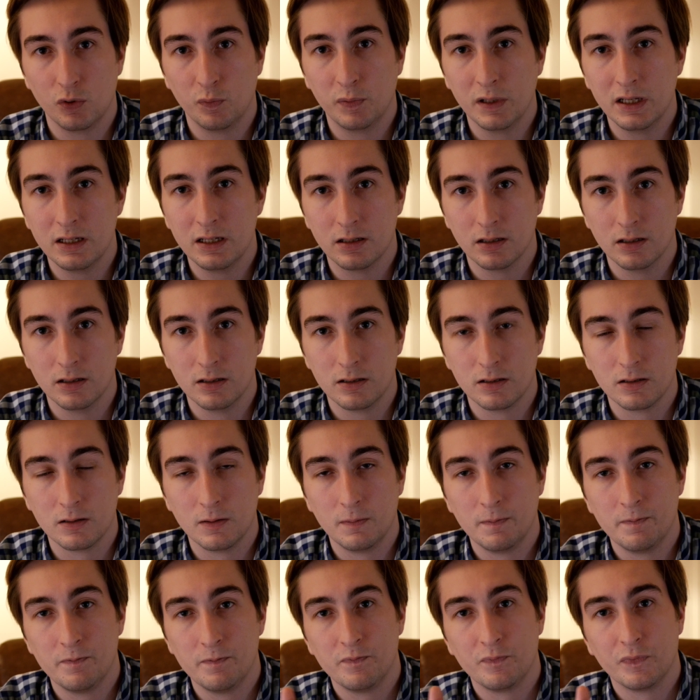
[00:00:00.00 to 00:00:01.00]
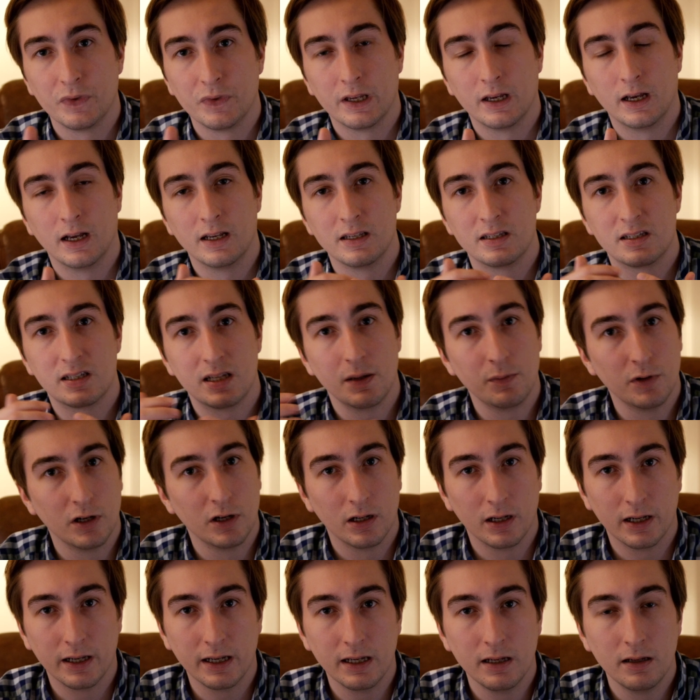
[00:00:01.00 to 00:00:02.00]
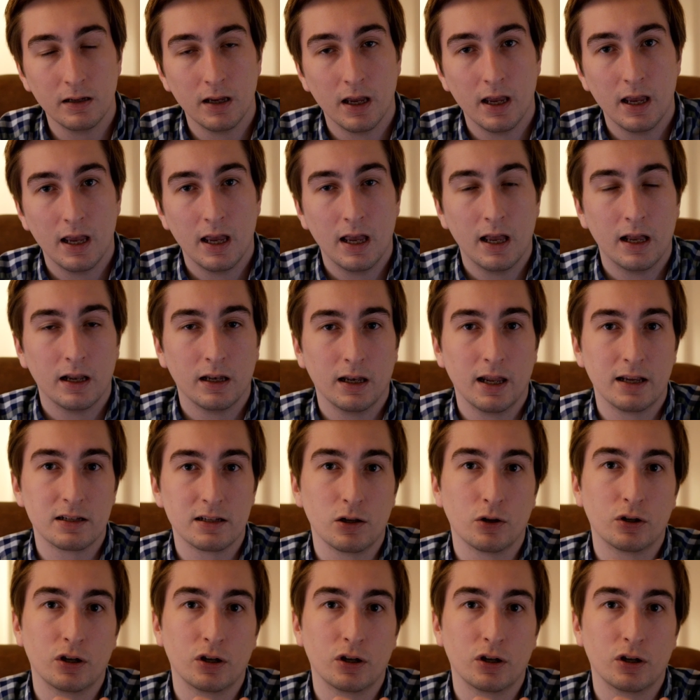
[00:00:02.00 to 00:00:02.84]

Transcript: pieces. And similarly, let's